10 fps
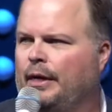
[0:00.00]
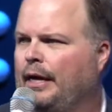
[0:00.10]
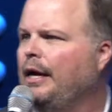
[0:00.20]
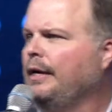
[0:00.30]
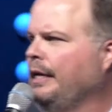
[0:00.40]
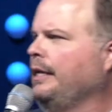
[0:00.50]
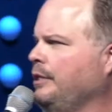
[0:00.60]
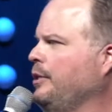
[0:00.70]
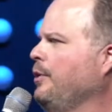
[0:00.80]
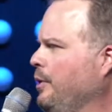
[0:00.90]
How can
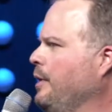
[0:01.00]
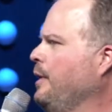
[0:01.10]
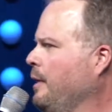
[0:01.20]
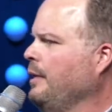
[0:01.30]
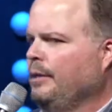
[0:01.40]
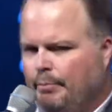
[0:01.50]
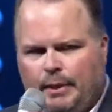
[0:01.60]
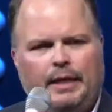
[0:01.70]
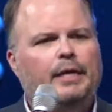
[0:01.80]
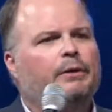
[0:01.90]
this hurt
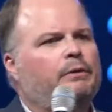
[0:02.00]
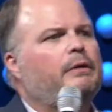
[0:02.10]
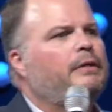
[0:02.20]
be healed?